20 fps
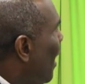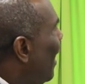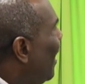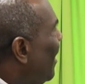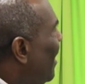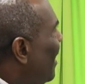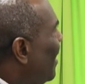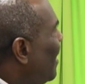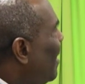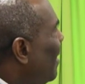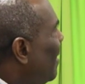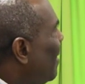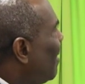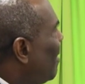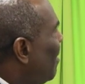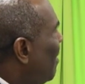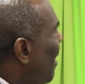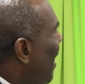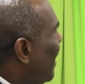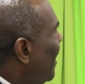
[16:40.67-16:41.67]
this
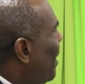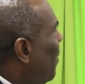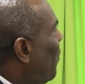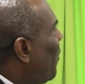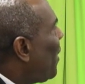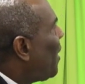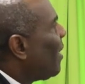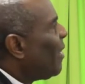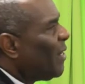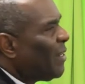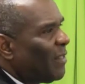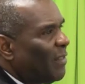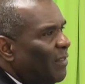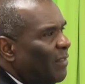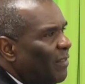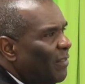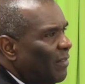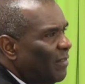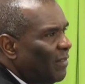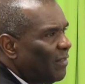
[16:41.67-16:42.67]
is a typical
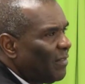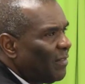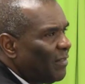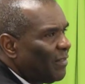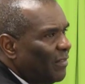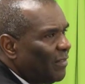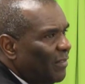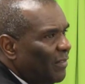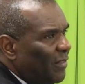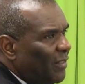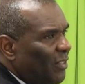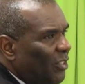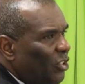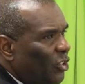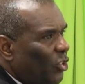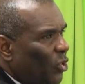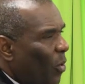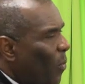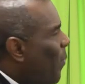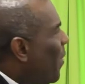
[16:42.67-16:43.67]

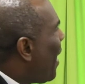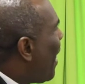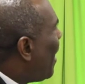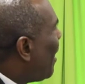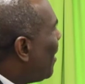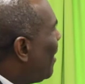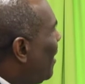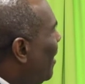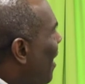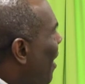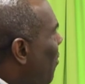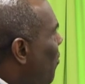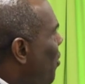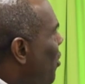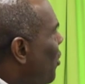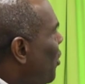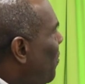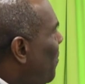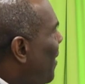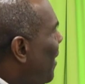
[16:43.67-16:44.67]
Shore Park
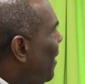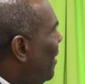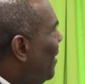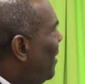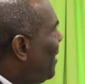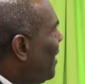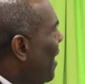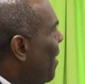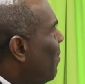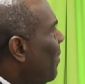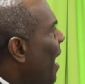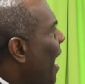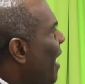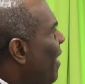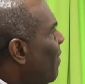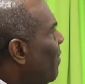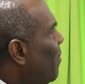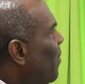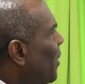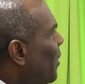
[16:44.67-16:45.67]
arrangement. Same kind
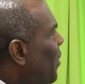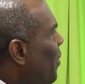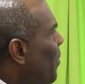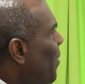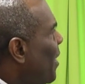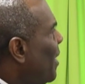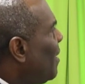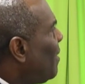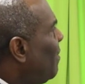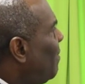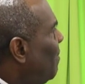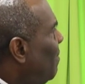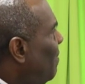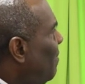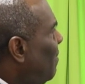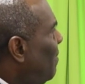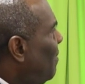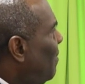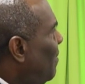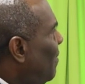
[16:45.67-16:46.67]
of material.
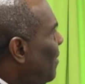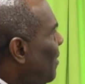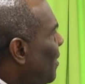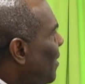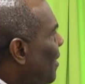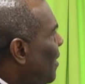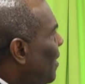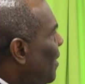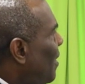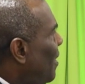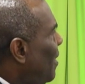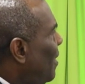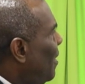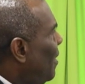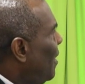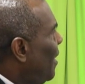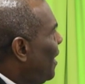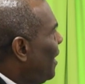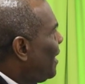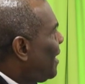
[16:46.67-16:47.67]

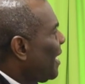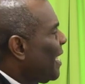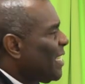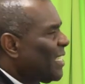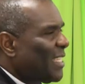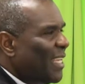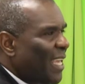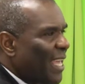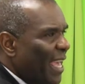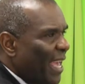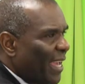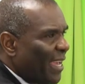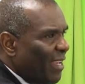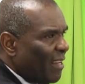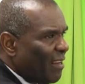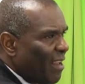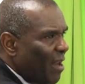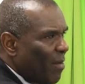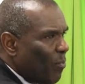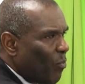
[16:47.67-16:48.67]
It's
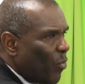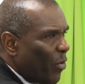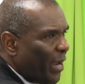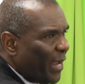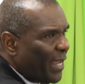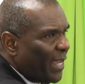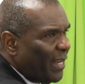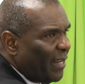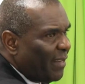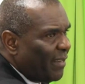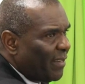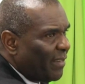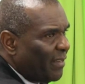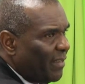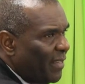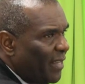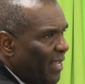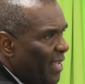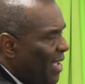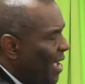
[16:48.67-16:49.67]
caking and breaking,
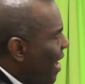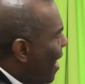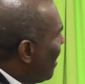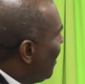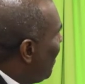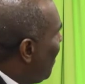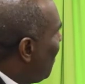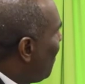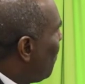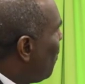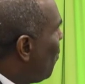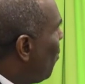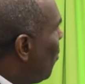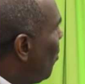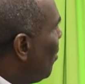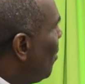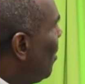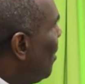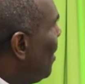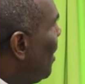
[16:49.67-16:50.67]
and
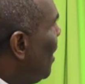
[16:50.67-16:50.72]
therefore